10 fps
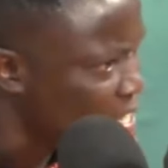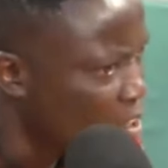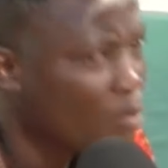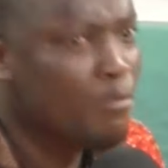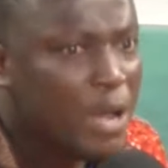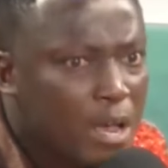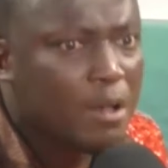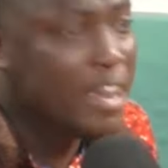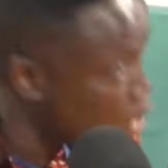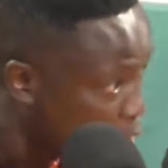We,
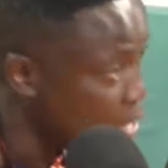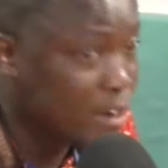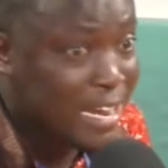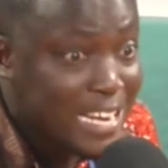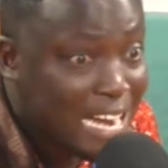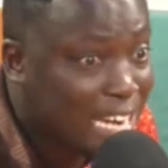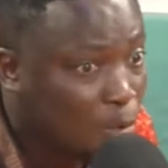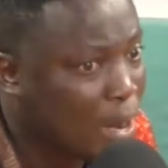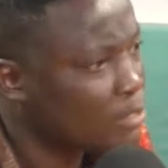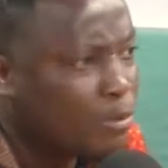in other
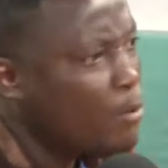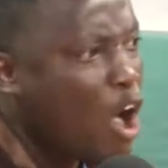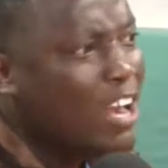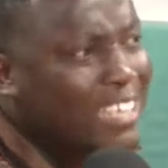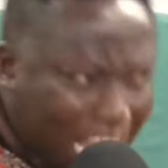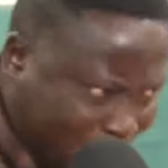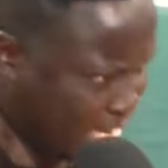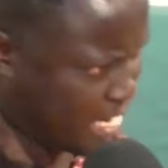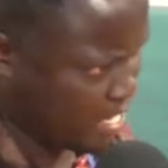words, we were unlucky.